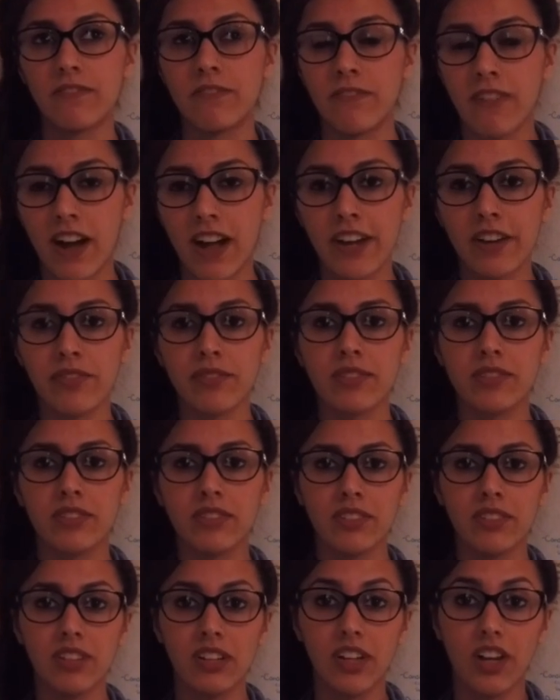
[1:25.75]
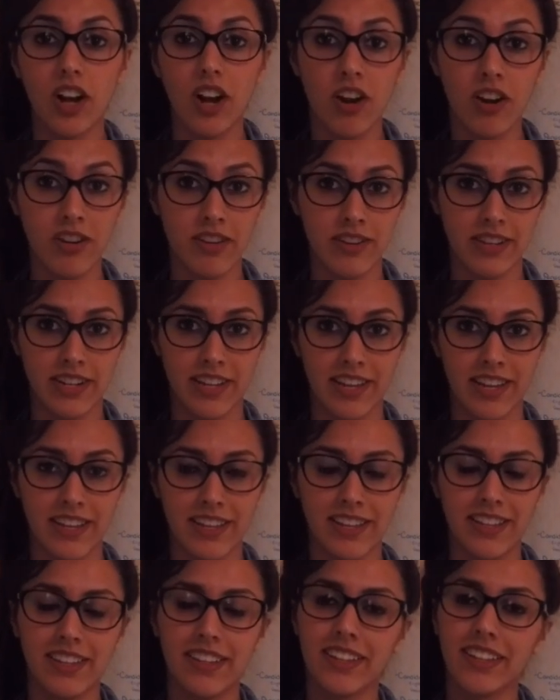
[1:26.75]
viral
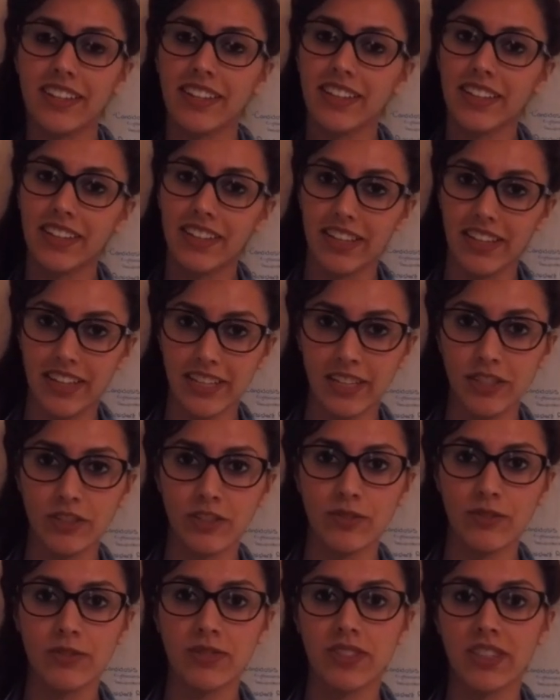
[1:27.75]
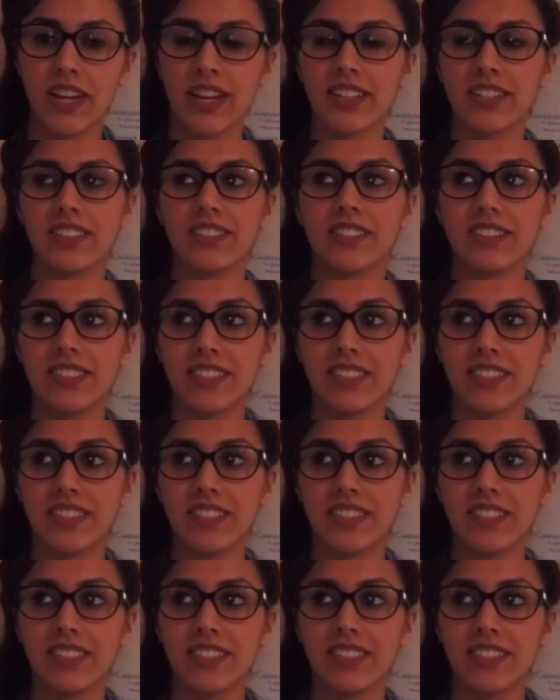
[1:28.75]
RNA into that